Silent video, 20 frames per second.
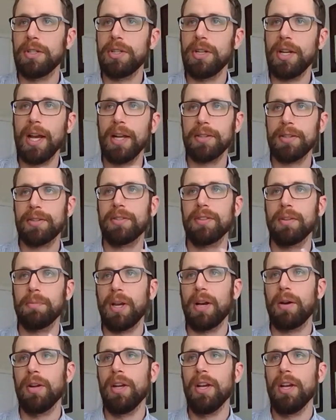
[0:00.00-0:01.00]
she asks
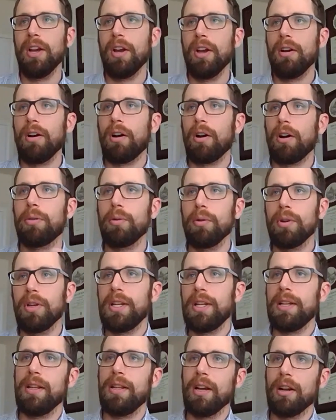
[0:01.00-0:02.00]
about, are there
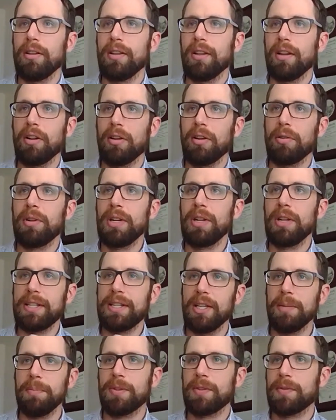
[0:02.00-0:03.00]
any
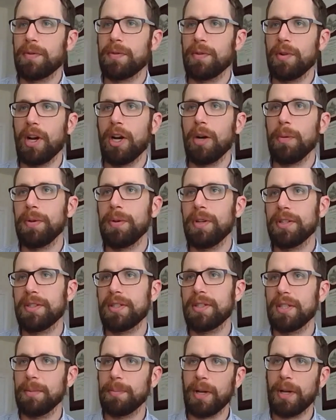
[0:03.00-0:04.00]
tips for helping a
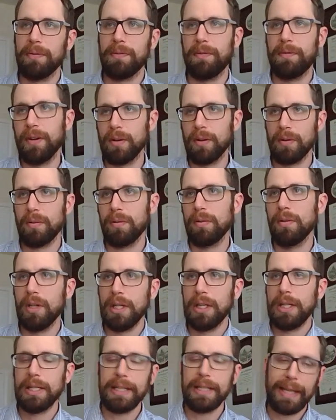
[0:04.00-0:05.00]
semi-feral
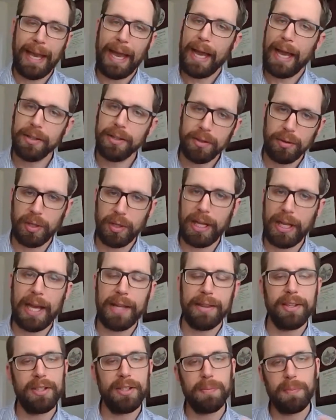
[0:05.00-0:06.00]
cat or a cat
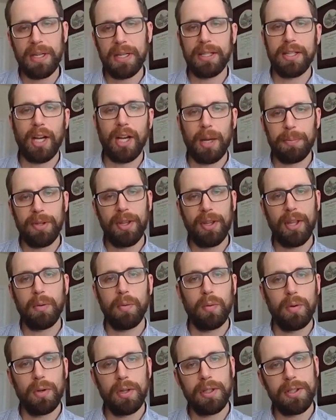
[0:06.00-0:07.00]
that's been adopted that
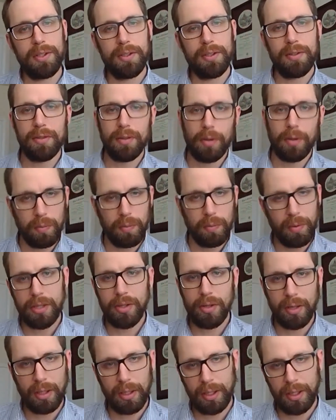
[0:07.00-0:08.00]
was
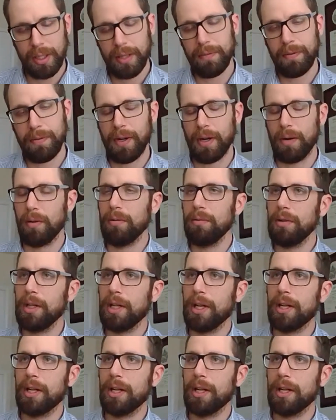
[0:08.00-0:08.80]
originally feral,